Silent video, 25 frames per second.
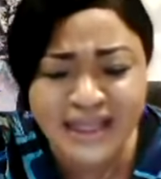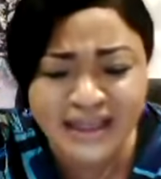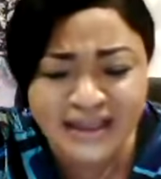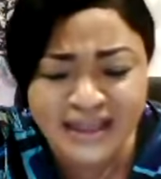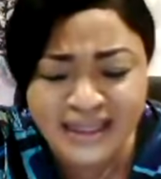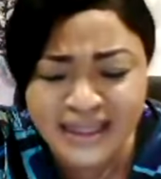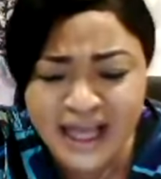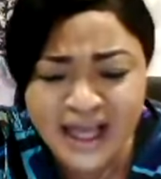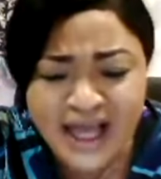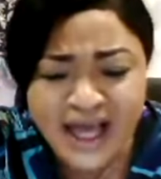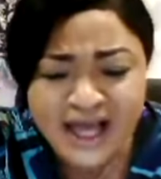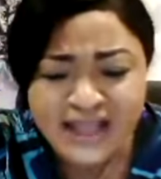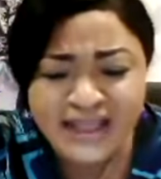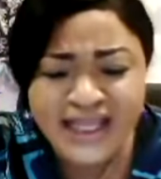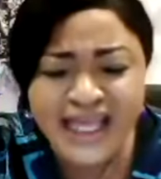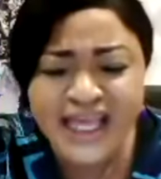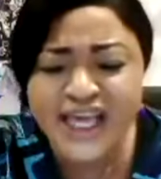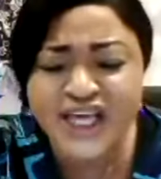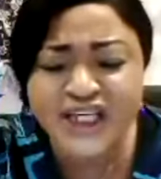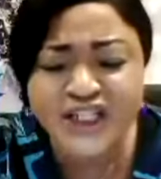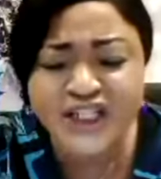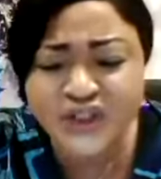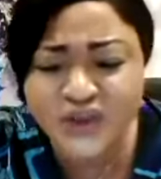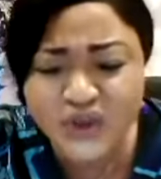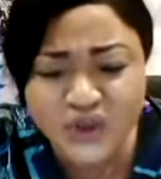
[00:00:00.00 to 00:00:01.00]

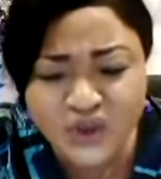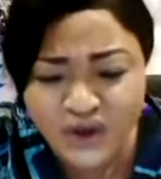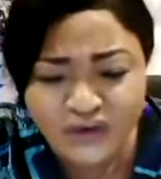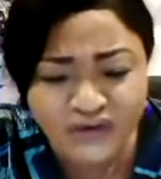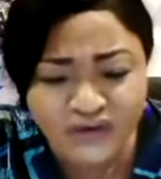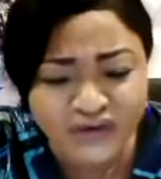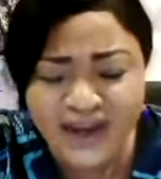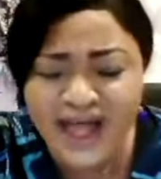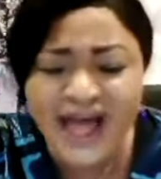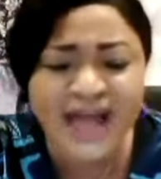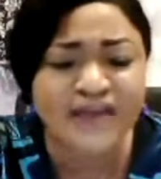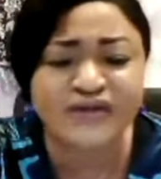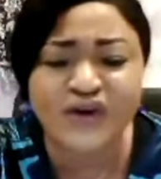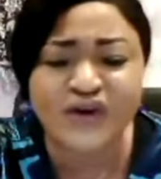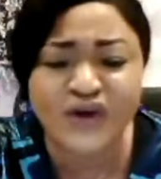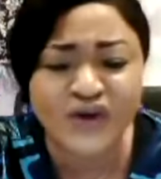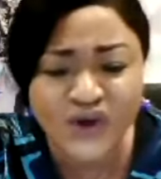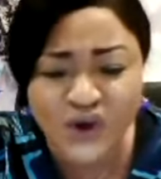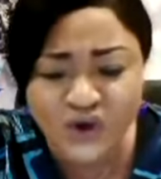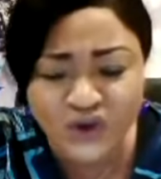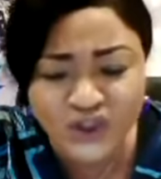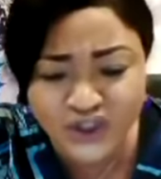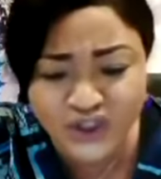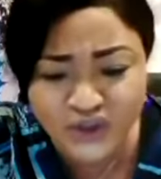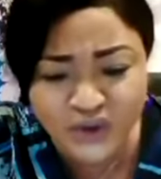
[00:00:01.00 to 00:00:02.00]
the issues of life
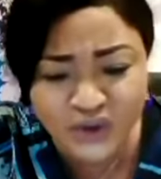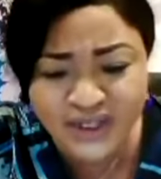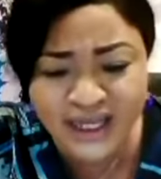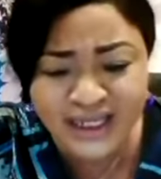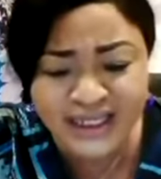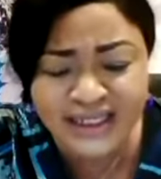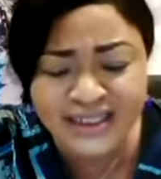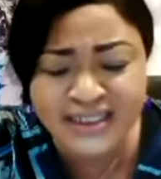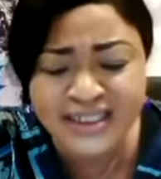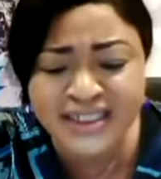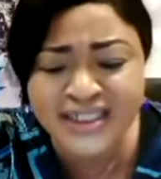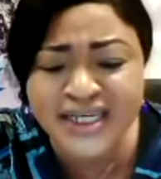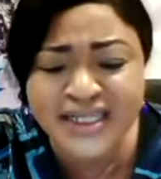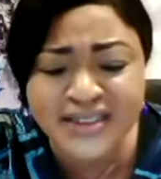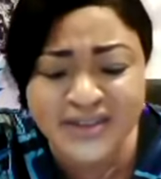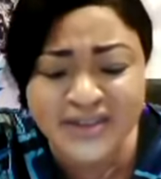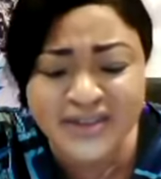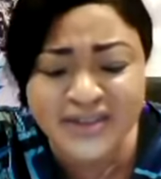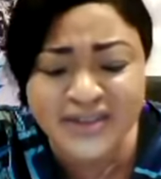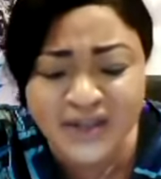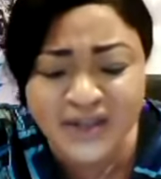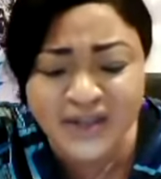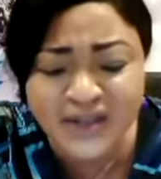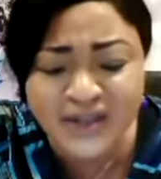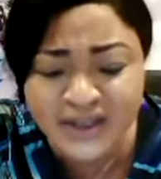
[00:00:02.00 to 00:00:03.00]
on your shoulder.
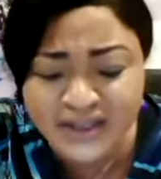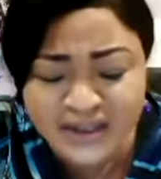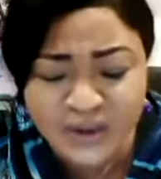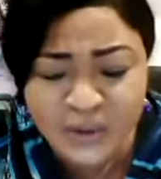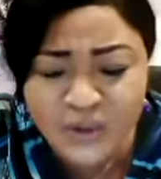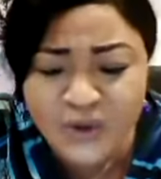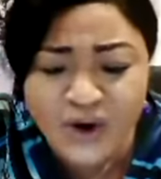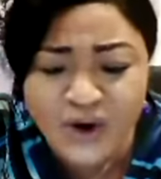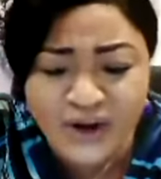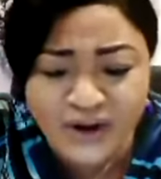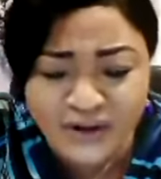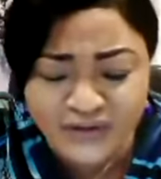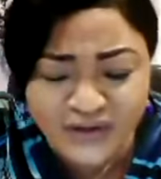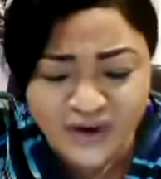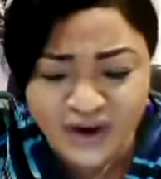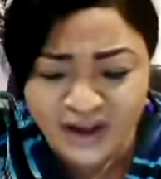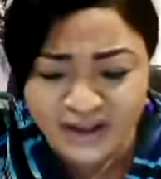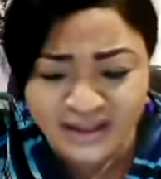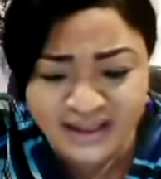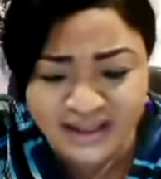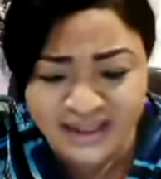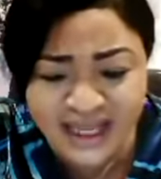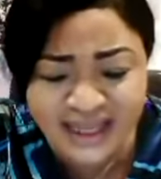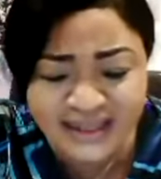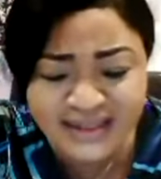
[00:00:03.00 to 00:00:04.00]
Jesus, the word of
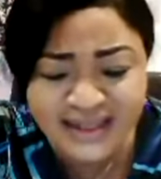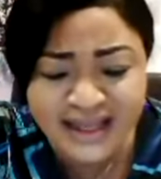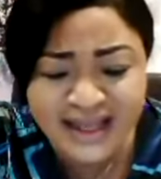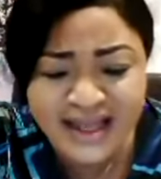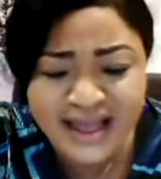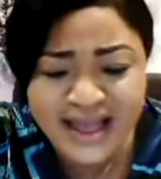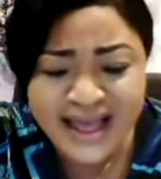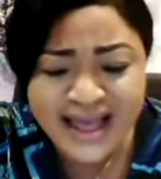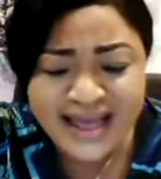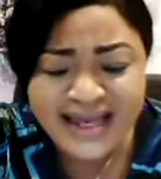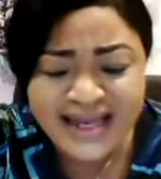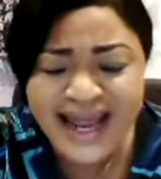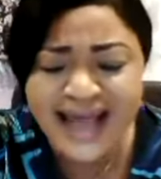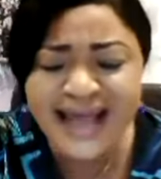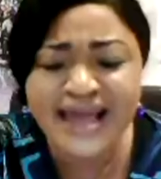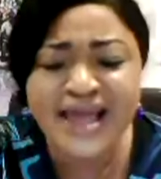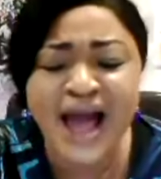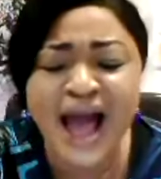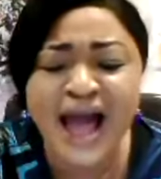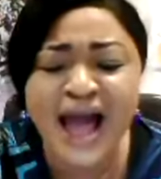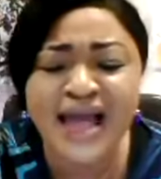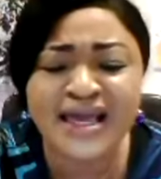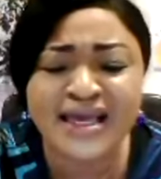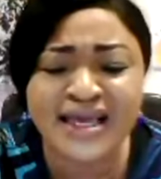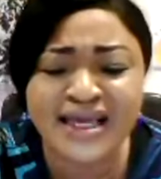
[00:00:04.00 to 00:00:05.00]
God says
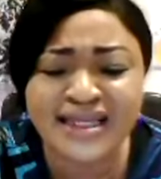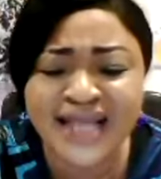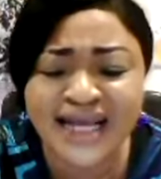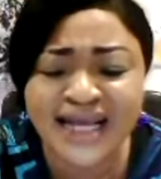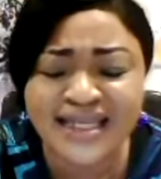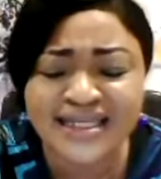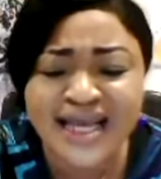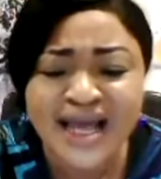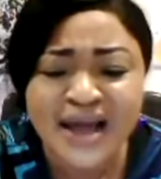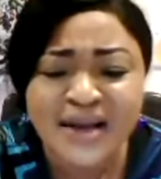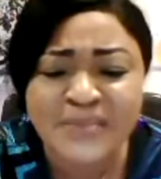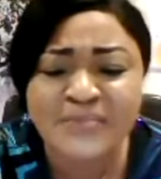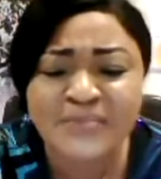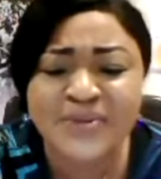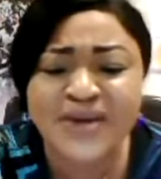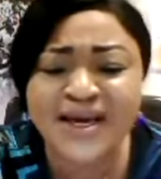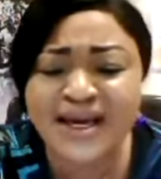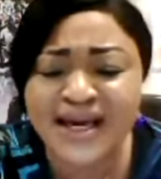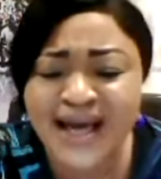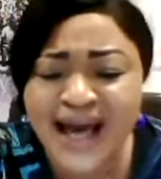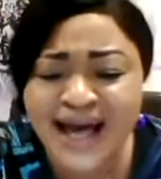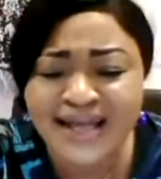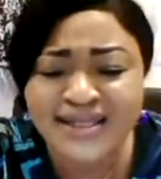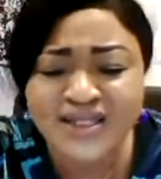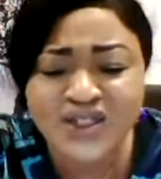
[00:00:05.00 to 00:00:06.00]
that
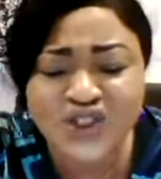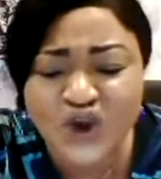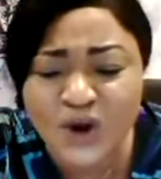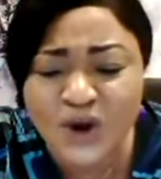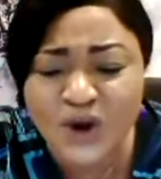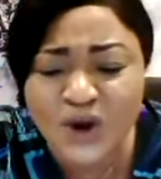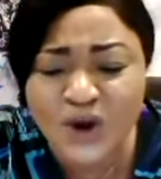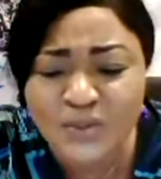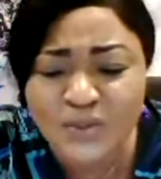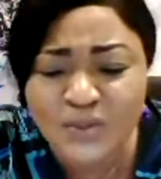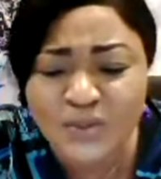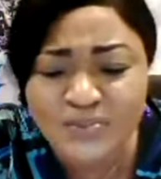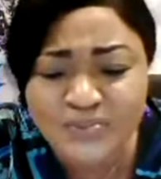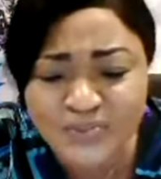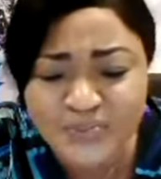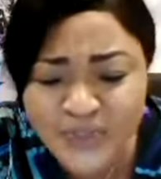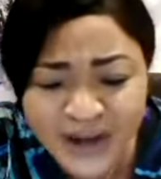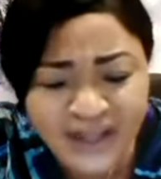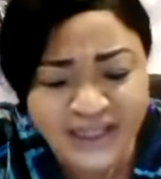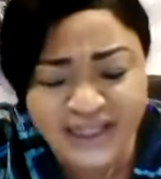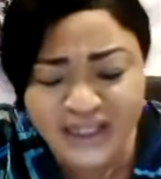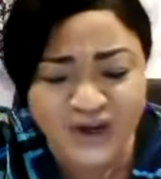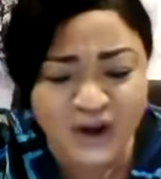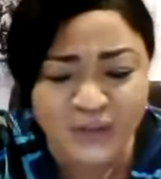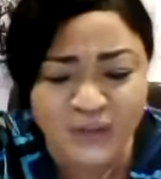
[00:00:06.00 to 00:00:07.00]
cast your
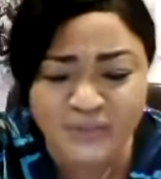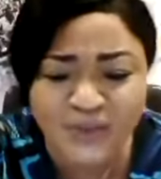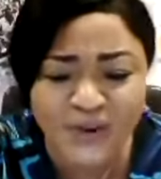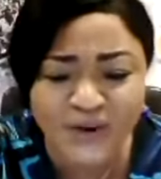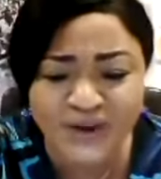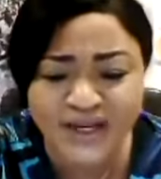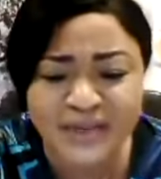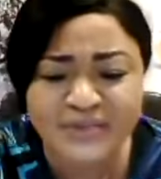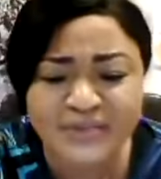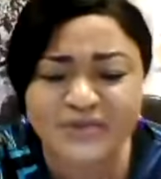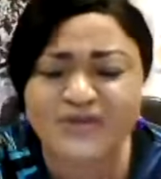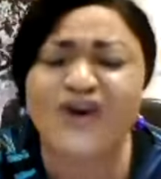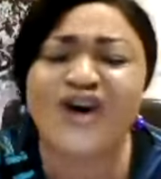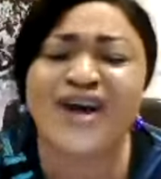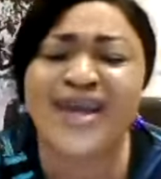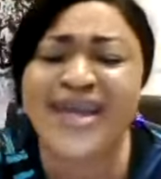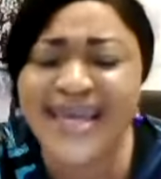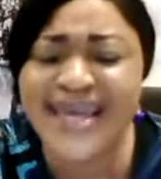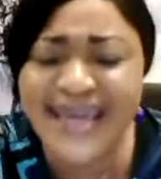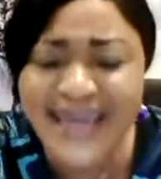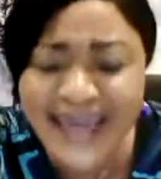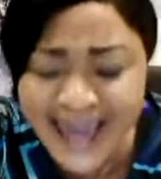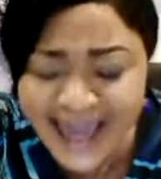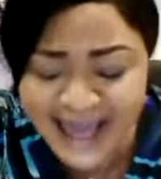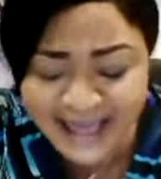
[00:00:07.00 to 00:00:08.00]
burden upon him, for
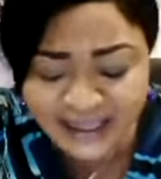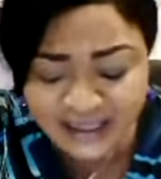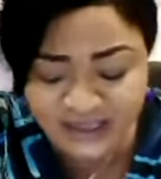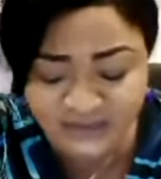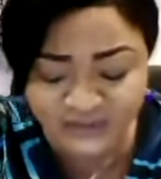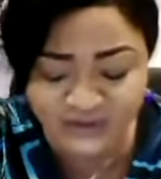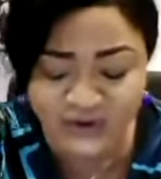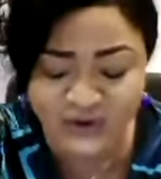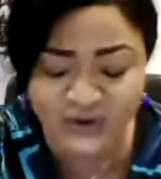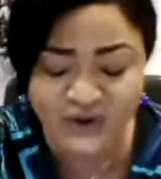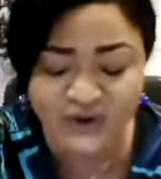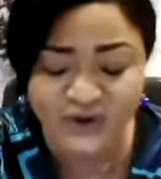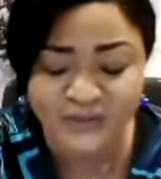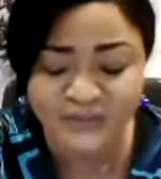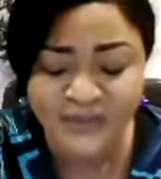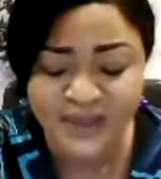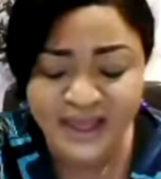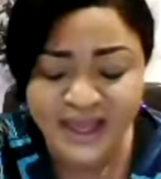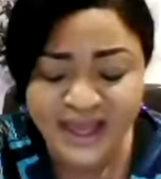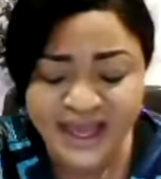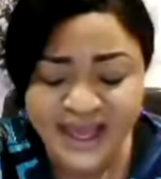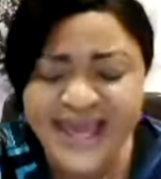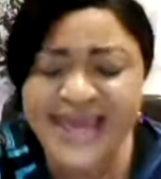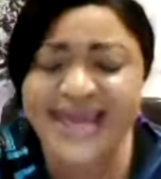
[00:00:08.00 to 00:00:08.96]
he cares for you.